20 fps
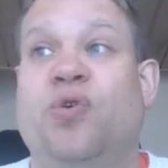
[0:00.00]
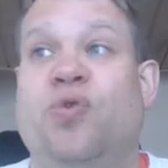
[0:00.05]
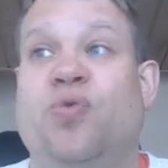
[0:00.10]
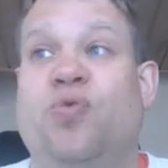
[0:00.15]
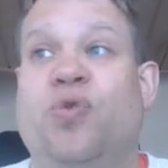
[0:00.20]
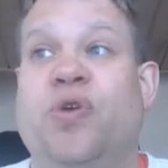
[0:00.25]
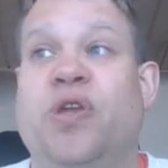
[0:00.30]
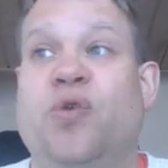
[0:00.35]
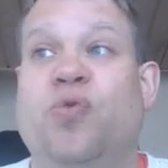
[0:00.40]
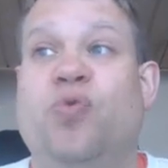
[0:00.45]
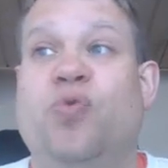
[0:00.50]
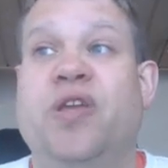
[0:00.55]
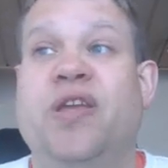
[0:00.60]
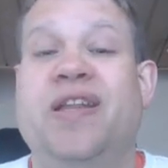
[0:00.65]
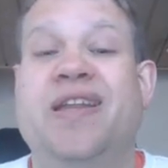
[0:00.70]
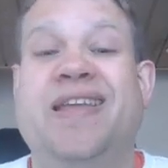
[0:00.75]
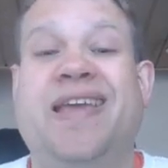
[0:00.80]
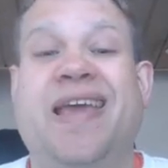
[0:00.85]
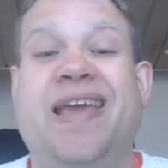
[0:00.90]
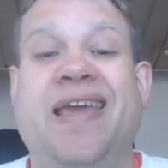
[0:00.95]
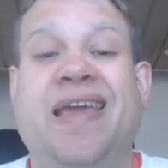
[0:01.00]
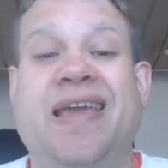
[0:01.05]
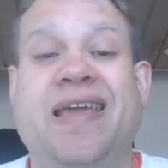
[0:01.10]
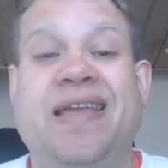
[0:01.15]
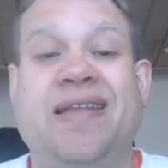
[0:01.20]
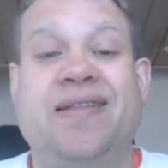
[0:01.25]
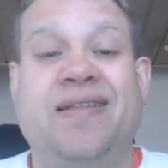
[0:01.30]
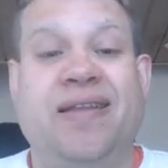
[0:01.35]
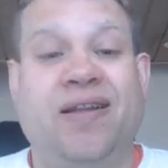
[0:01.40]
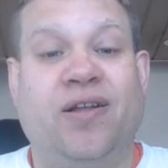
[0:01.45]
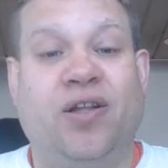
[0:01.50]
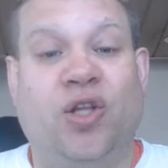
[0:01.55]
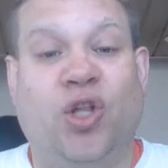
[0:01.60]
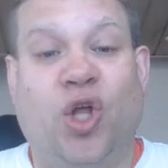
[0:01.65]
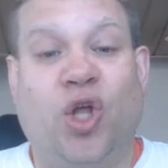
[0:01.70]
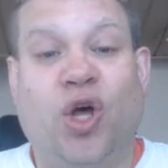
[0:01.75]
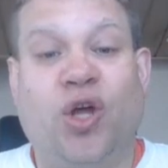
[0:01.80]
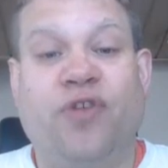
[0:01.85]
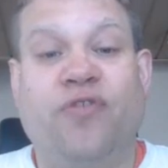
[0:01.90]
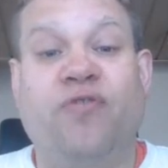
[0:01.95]
we engage in a
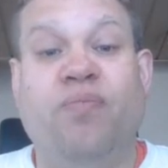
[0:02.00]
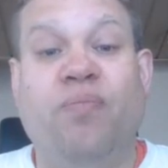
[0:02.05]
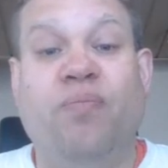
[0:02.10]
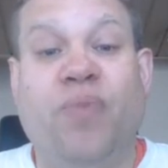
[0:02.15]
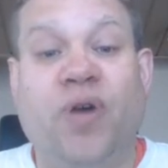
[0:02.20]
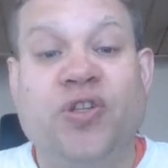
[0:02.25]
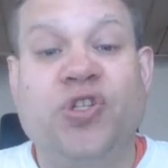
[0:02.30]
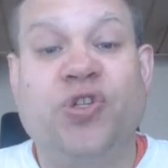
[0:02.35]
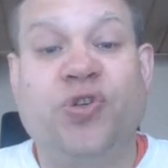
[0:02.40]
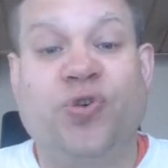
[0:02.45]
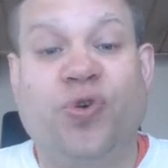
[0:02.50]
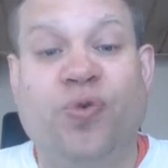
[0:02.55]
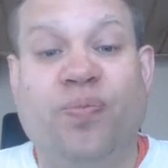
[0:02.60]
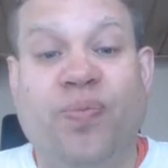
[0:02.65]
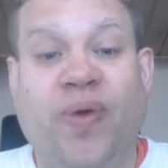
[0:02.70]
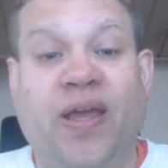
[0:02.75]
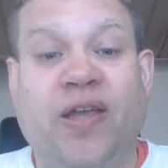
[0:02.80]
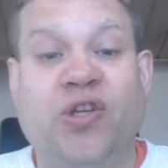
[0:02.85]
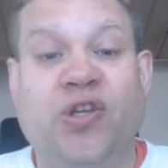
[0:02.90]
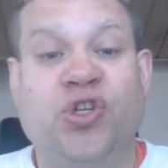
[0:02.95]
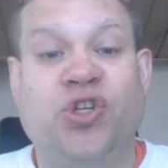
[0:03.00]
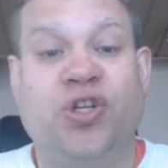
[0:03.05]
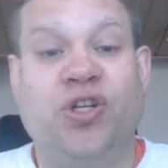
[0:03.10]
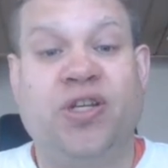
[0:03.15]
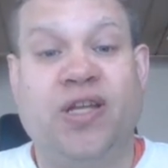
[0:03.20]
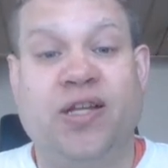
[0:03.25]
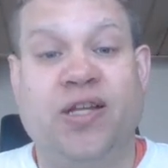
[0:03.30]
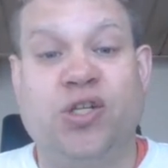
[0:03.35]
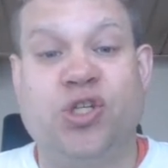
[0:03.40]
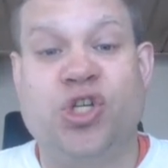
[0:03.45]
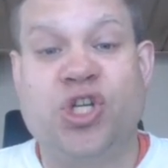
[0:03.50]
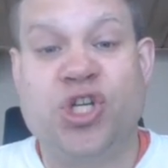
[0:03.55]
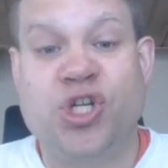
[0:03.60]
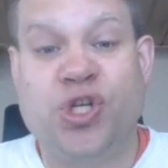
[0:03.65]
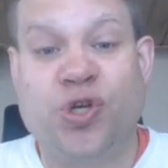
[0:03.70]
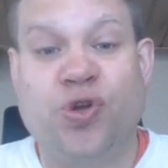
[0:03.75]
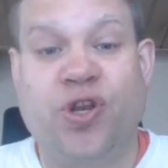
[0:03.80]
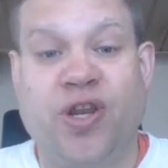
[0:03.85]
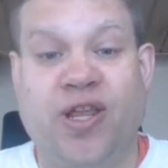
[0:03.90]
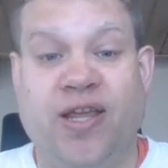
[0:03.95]
lot of masturbation and
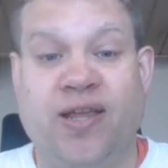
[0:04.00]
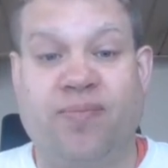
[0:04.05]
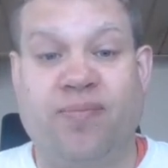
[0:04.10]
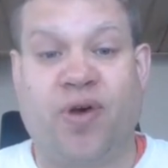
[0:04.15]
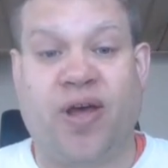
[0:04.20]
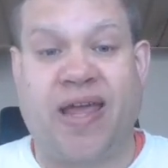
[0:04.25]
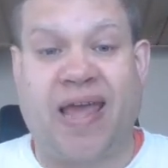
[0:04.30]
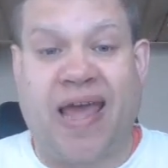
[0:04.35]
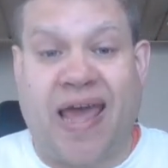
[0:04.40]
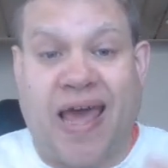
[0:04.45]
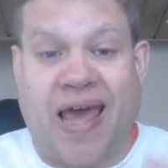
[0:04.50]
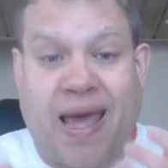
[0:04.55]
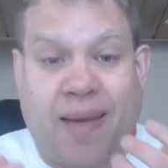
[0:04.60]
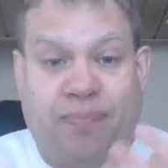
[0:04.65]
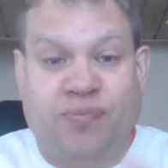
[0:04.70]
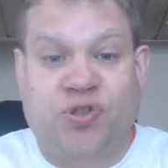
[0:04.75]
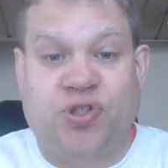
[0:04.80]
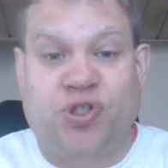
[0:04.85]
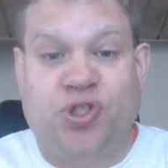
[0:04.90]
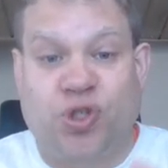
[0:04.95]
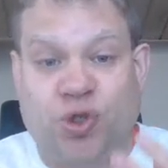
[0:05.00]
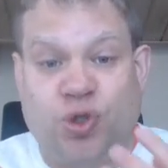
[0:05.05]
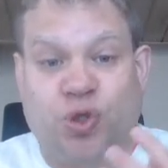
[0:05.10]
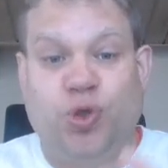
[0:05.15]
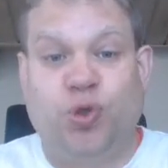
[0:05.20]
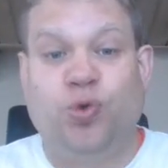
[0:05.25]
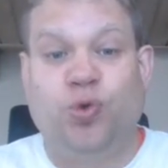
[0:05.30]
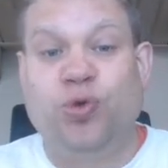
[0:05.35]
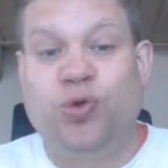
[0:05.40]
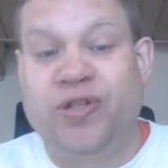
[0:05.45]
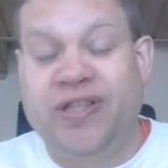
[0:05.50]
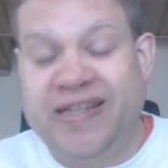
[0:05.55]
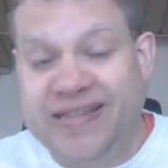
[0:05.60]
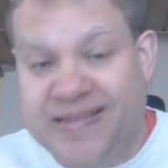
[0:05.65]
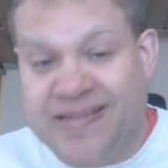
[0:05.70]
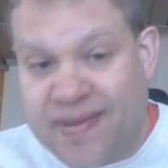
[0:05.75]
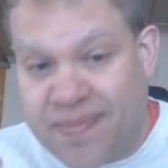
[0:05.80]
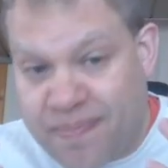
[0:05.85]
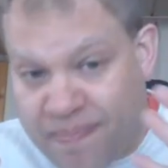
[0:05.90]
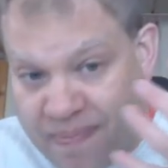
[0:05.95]
shoulding by absolutely
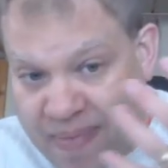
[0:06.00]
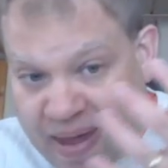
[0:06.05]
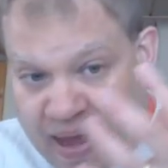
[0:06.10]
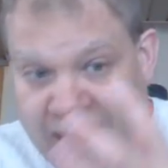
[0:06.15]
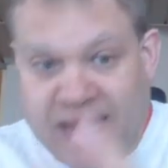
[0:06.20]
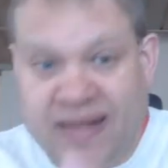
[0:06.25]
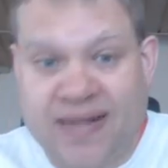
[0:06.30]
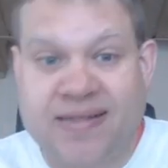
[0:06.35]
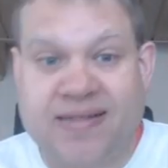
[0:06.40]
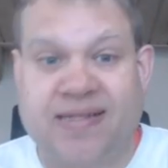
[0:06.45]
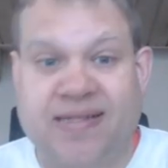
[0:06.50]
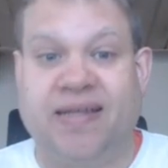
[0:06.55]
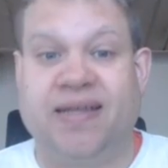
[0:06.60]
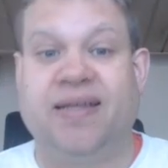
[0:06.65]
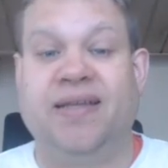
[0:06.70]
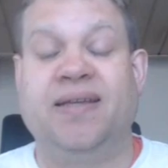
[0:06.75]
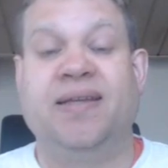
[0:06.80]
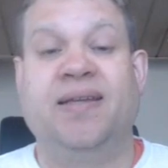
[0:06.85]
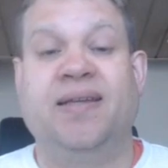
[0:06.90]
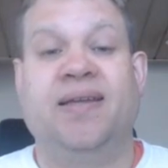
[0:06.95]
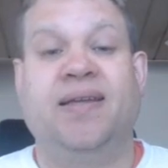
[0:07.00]
demanding